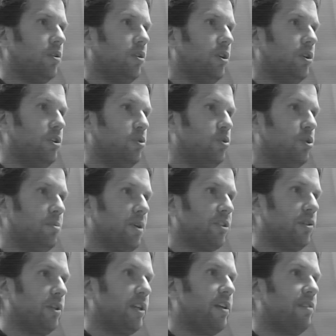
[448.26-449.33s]
on a
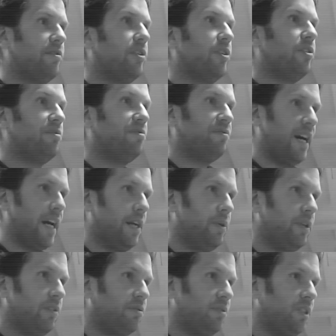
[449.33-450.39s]
neuromuscular level, the firing
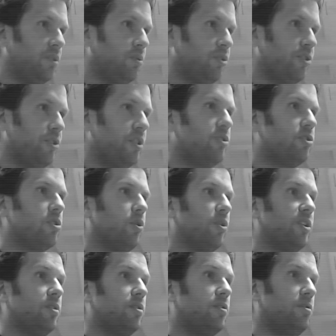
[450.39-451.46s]
frequency, so the
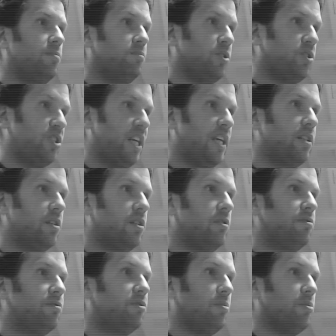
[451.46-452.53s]
signal
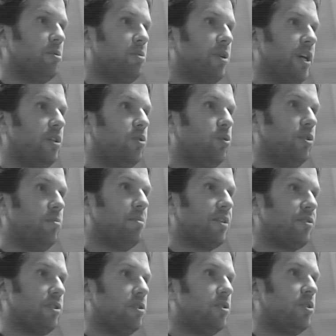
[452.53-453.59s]
from the brain to the
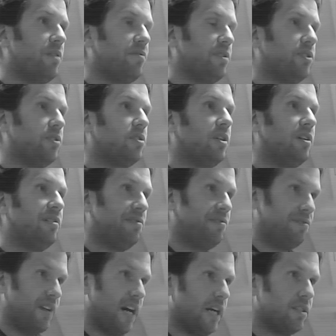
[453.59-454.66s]
muscle travels
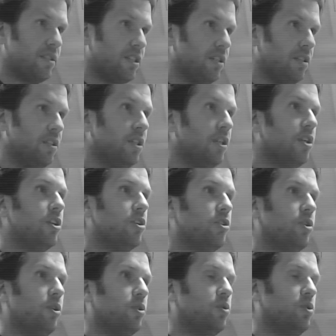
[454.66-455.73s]
faster,
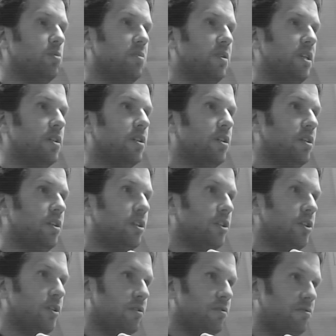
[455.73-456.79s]
so you will be
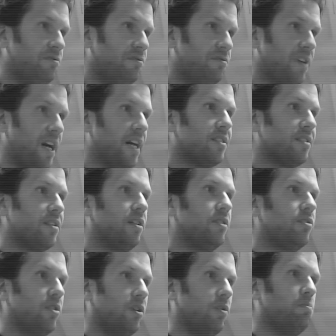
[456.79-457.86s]
faster,
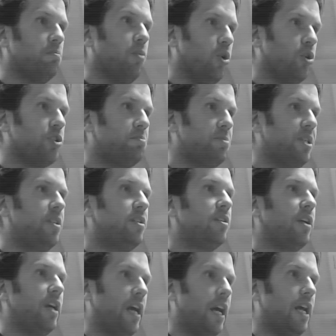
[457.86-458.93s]
so more speed
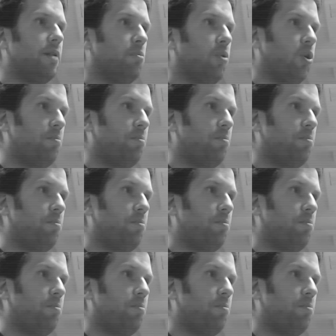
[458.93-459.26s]
and more